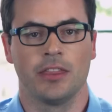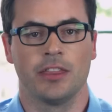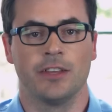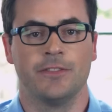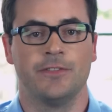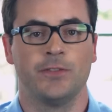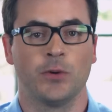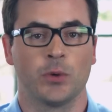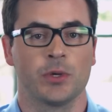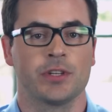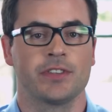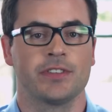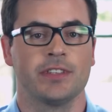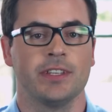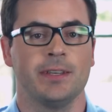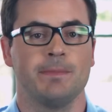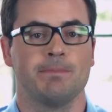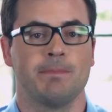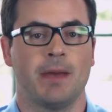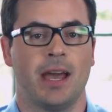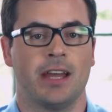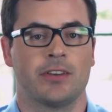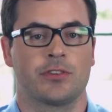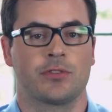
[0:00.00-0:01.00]
The
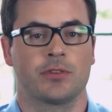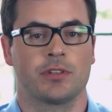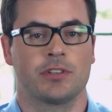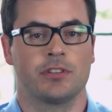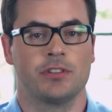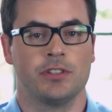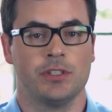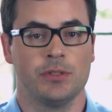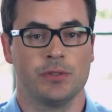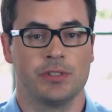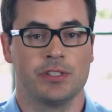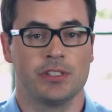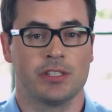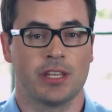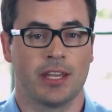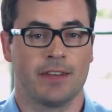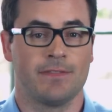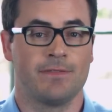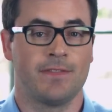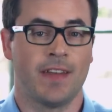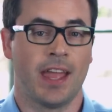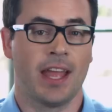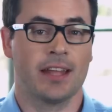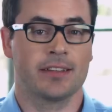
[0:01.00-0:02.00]
4Sleep mattress uses
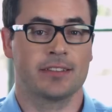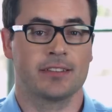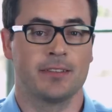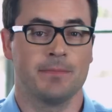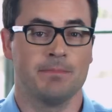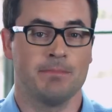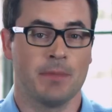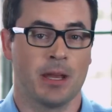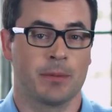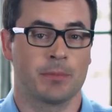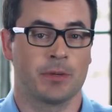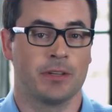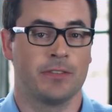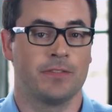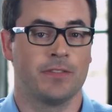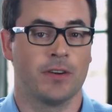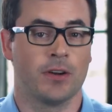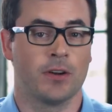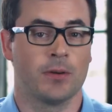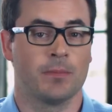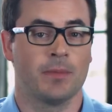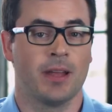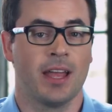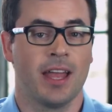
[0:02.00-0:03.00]
advanced memory
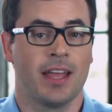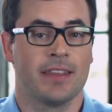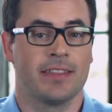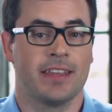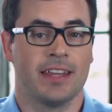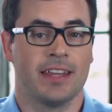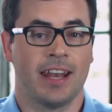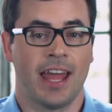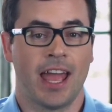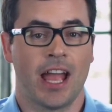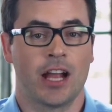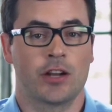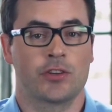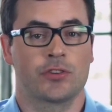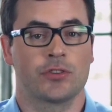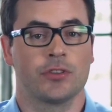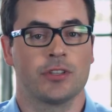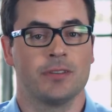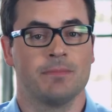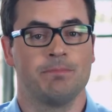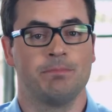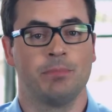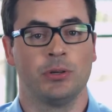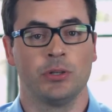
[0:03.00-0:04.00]
foam that
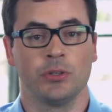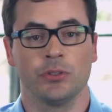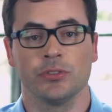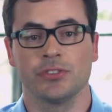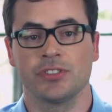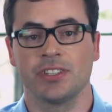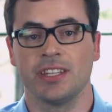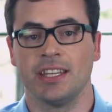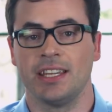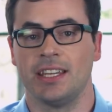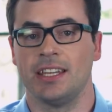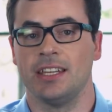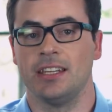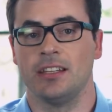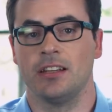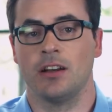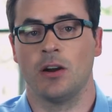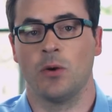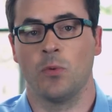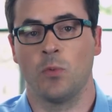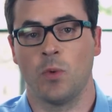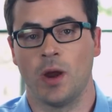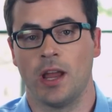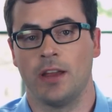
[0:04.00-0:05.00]
actually pulls the heat
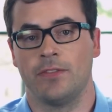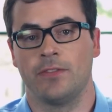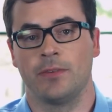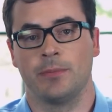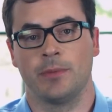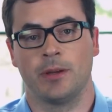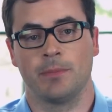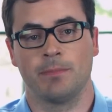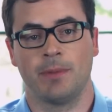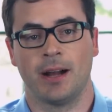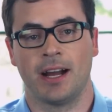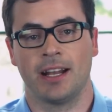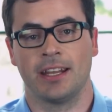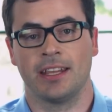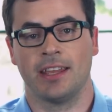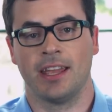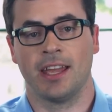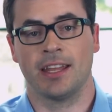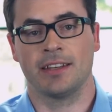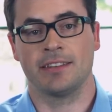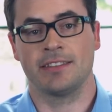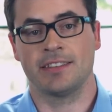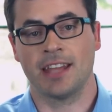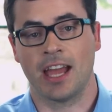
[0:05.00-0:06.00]
away from your body
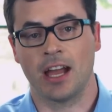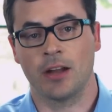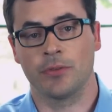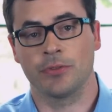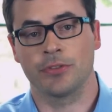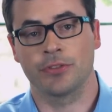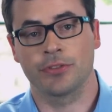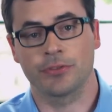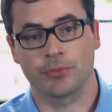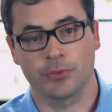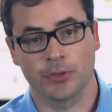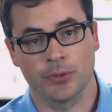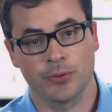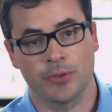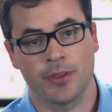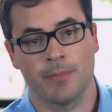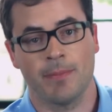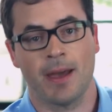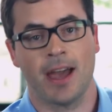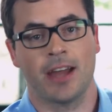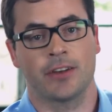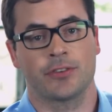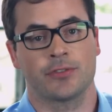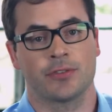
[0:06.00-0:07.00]
and down through the
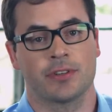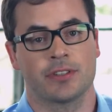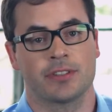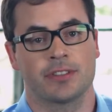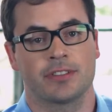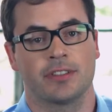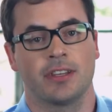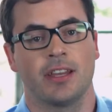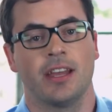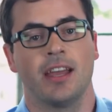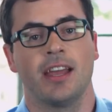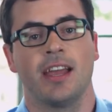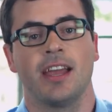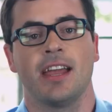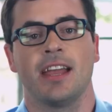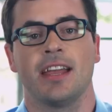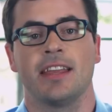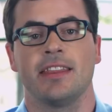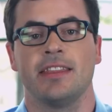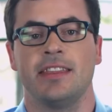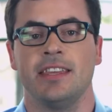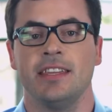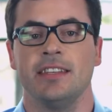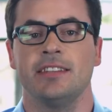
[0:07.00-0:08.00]
mattress.
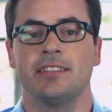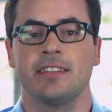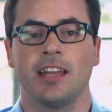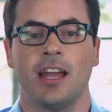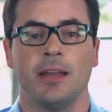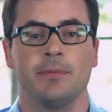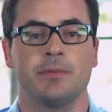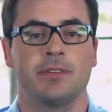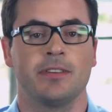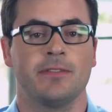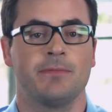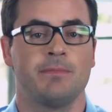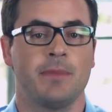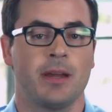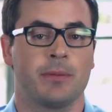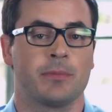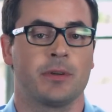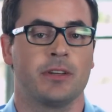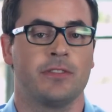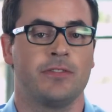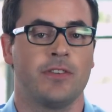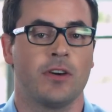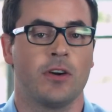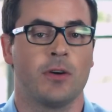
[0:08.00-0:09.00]
These types of
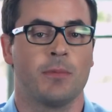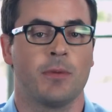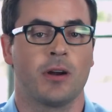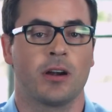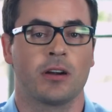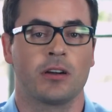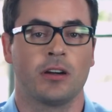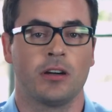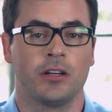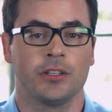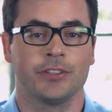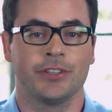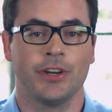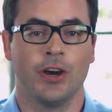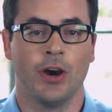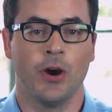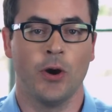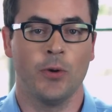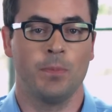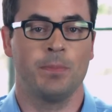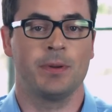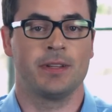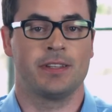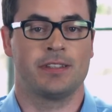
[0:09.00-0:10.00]
memory foam are called
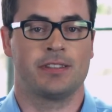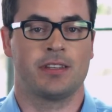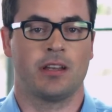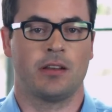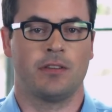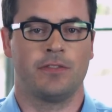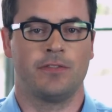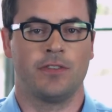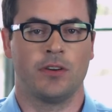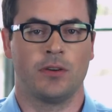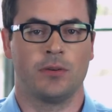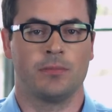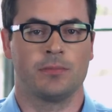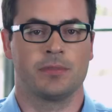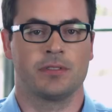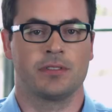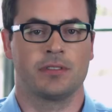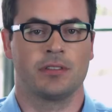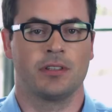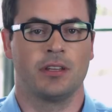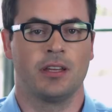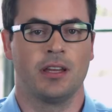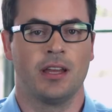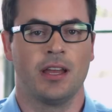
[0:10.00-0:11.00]
open cell foams.
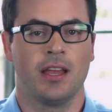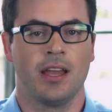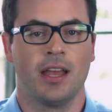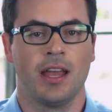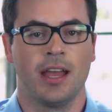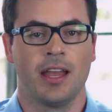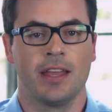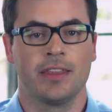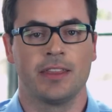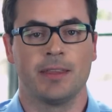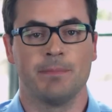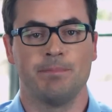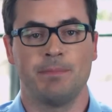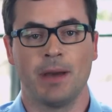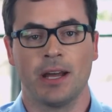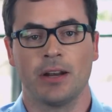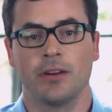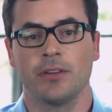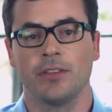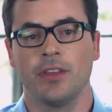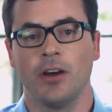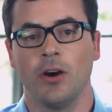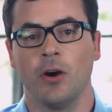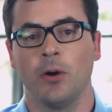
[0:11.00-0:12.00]
The
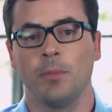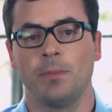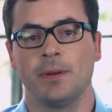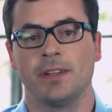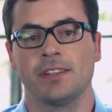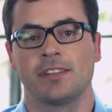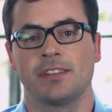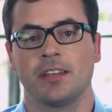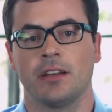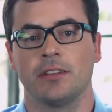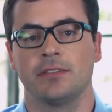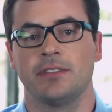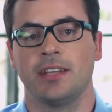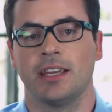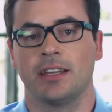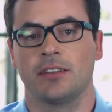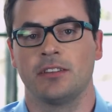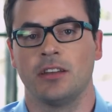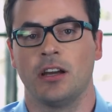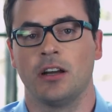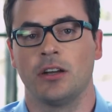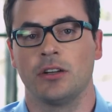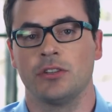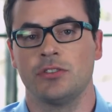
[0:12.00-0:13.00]
better the open cell
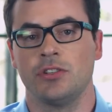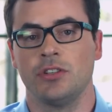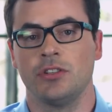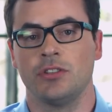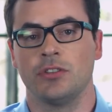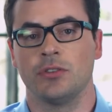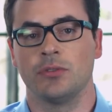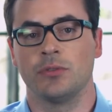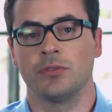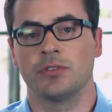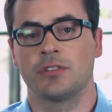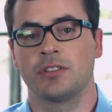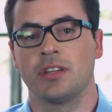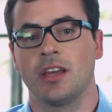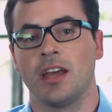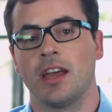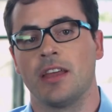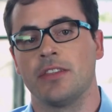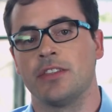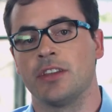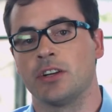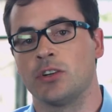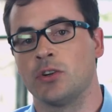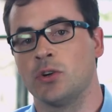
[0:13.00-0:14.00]
technology used,
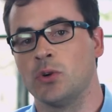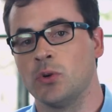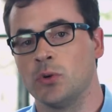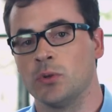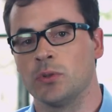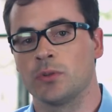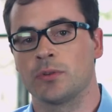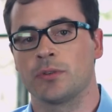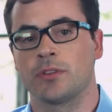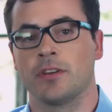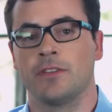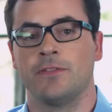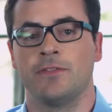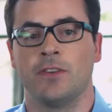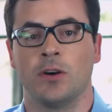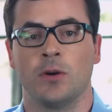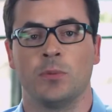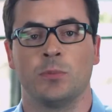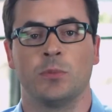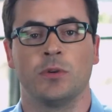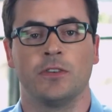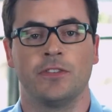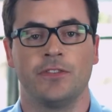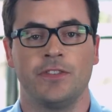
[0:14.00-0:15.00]
the cooler the
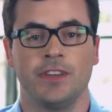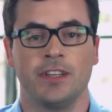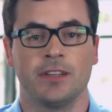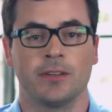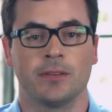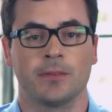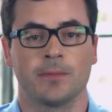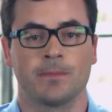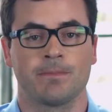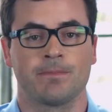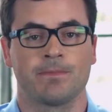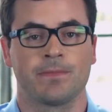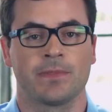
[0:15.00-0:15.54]
foam will feel.